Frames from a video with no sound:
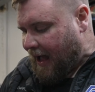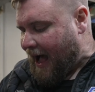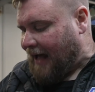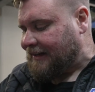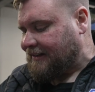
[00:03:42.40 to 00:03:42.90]

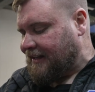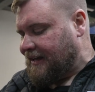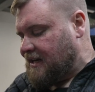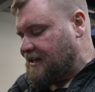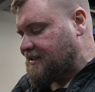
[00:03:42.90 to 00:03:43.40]
and
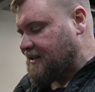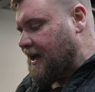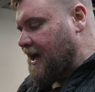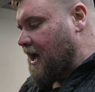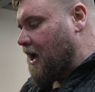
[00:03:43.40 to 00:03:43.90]
these
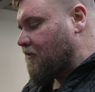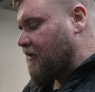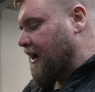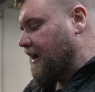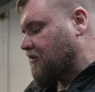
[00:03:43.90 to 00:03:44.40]

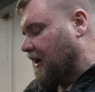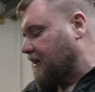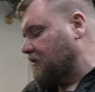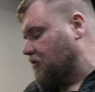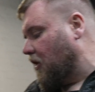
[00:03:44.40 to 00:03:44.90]
rear track
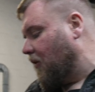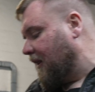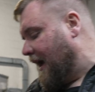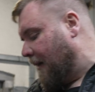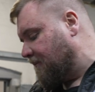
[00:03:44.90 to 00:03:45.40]
control
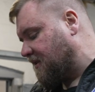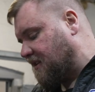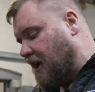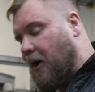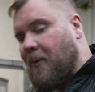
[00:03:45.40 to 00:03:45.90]
arms.
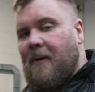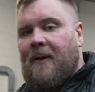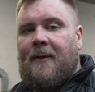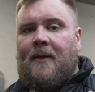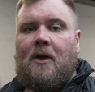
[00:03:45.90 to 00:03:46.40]
So
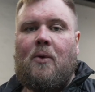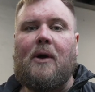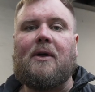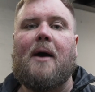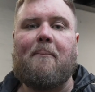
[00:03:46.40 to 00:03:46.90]

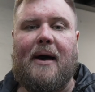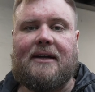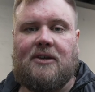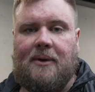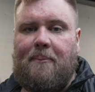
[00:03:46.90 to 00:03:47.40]
we'll come back
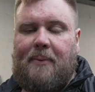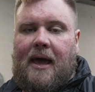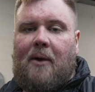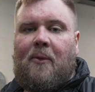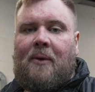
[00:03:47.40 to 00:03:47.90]
to you in a
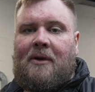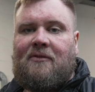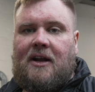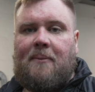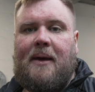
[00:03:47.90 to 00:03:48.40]
bit when we've
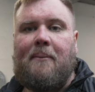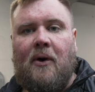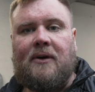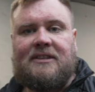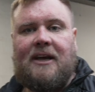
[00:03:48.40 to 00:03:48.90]
done a bit
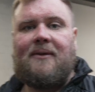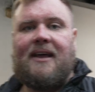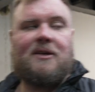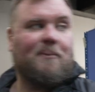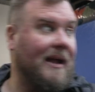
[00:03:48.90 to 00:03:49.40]
more to
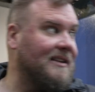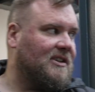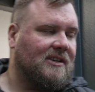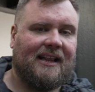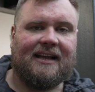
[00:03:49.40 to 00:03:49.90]
this. Ben's
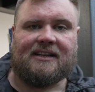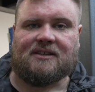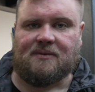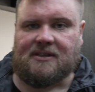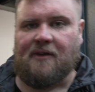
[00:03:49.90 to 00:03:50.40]
just cleaning
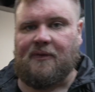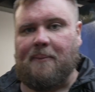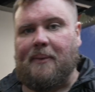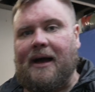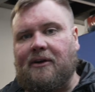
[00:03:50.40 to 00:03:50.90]
some stuff in the
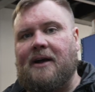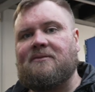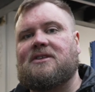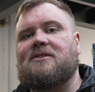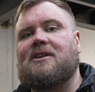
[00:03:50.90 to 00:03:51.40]

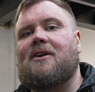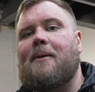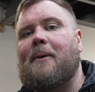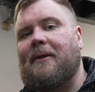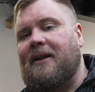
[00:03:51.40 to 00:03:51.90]
background, so sorry
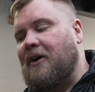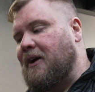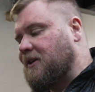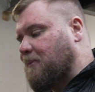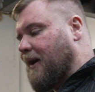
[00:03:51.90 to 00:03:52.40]
about the
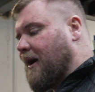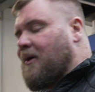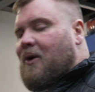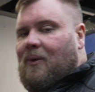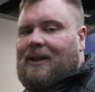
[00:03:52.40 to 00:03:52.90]
noise, but
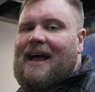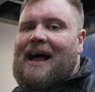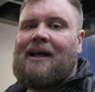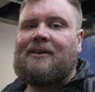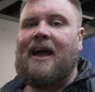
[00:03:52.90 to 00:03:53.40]
we'll let
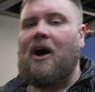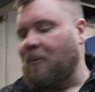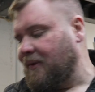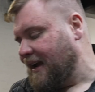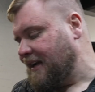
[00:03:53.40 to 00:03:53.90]
Al get
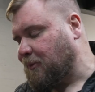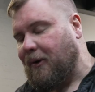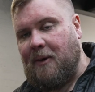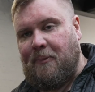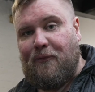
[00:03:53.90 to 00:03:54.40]
on with it. He's
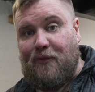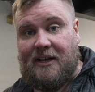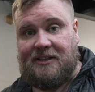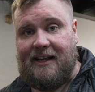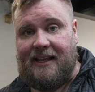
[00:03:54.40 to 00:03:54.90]
pretty
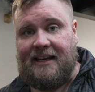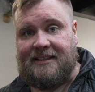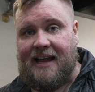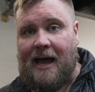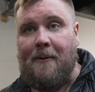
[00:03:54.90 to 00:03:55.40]
proficient at
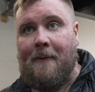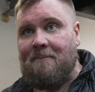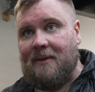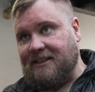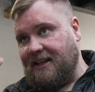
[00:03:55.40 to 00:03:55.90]
this now
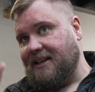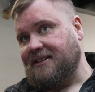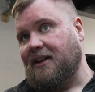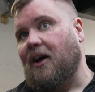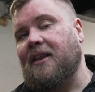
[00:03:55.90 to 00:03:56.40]
because he
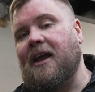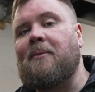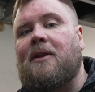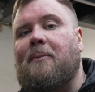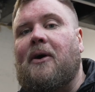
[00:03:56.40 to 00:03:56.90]
does a lot of the
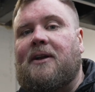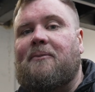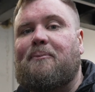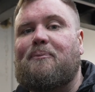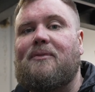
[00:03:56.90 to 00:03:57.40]
underbody
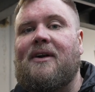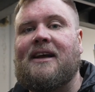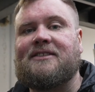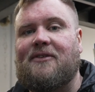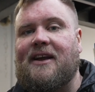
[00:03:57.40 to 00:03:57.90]

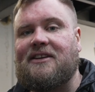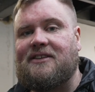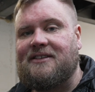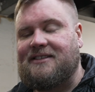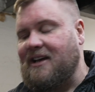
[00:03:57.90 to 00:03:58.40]

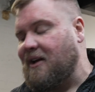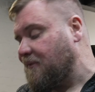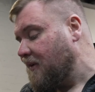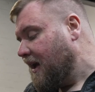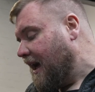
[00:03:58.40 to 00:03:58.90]
restoration
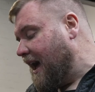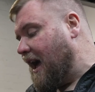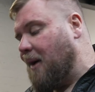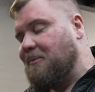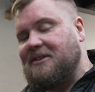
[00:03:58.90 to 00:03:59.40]
stuff.
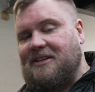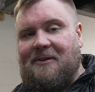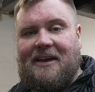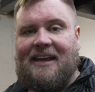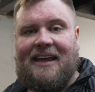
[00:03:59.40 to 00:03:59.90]

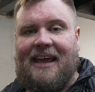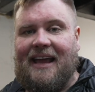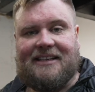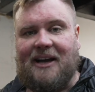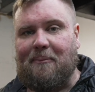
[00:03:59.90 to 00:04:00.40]
So
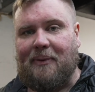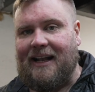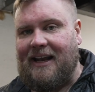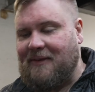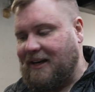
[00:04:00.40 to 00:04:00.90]
he's got
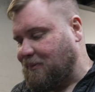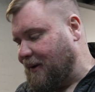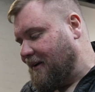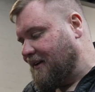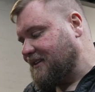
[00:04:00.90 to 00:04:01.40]
plenty of
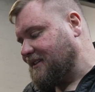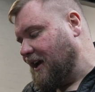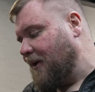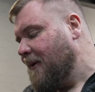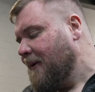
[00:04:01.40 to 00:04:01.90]
experience.
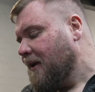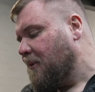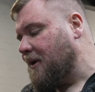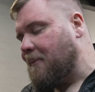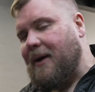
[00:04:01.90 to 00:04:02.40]
So
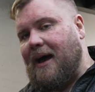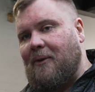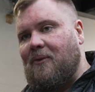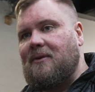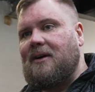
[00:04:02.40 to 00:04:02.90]
we're about,